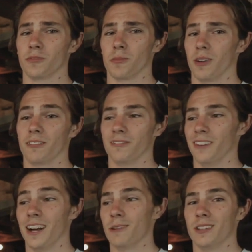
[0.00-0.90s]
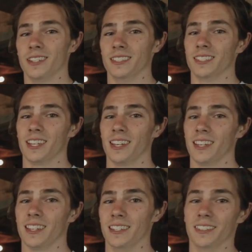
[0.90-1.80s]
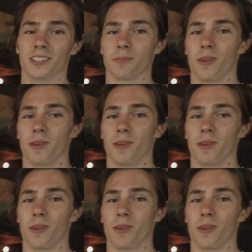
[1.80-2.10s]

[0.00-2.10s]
Vermont vibe that is in this